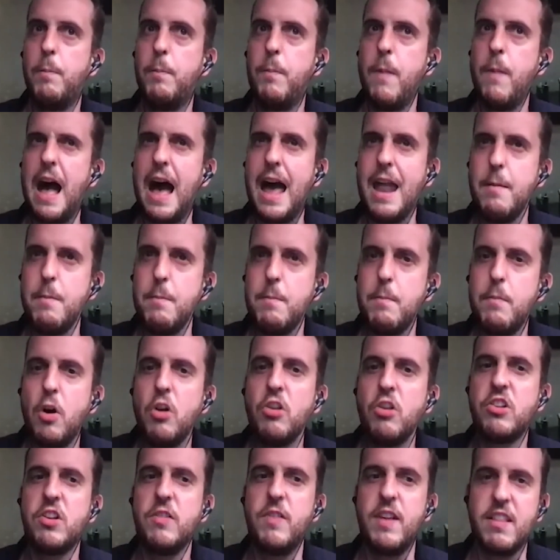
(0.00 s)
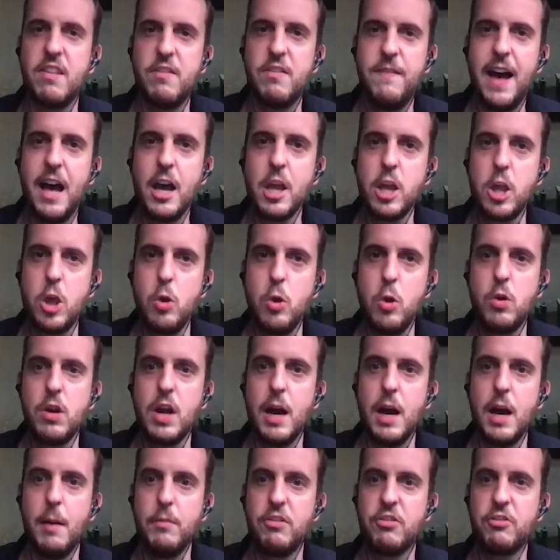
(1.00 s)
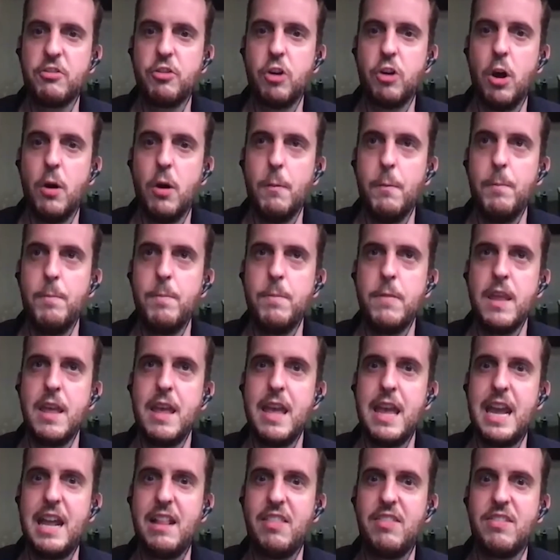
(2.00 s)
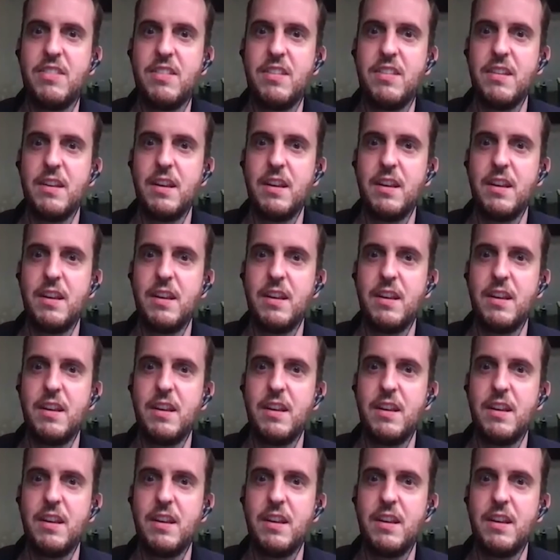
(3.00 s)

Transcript: and most of its value comes from its